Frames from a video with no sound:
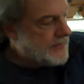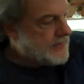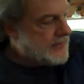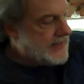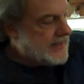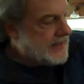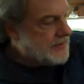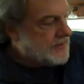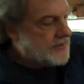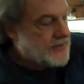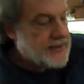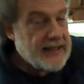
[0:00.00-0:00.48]

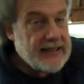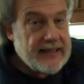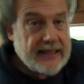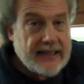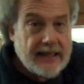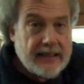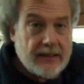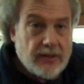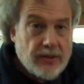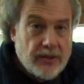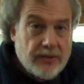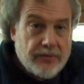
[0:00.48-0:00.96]
The other thing that
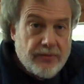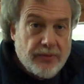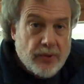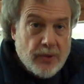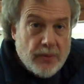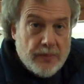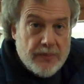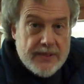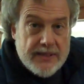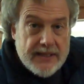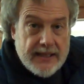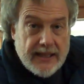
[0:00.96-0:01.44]
I look
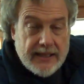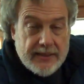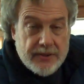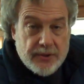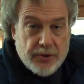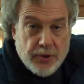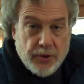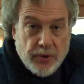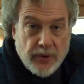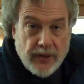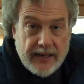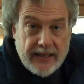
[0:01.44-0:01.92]
for besides
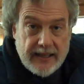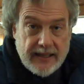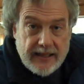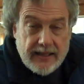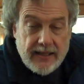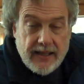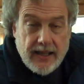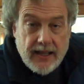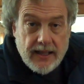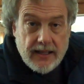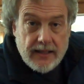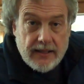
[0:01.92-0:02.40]

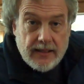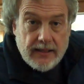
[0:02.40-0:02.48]
grain